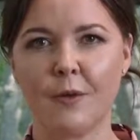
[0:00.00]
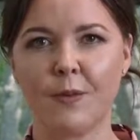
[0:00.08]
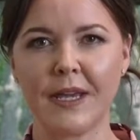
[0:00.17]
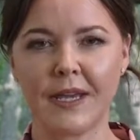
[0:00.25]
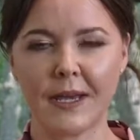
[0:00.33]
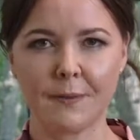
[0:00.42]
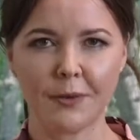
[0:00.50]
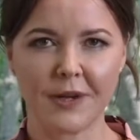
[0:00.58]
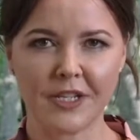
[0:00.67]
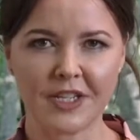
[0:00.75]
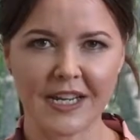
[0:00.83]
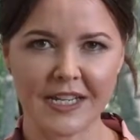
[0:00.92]
We
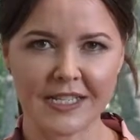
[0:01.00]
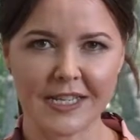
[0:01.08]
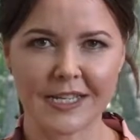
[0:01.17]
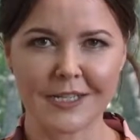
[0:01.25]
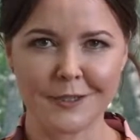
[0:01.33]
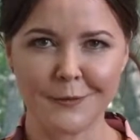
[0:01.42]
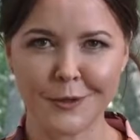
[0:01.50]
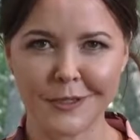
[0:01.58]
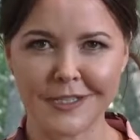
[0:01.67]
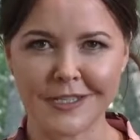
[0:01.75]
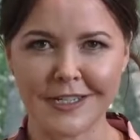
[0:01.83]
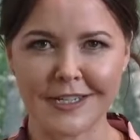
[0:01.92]
employ a genetic
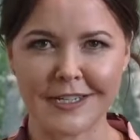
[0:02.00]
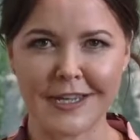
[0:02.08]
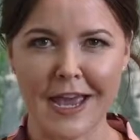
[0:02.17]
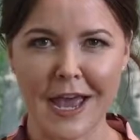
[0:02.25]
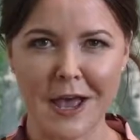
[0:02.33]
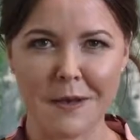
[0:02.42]
diversity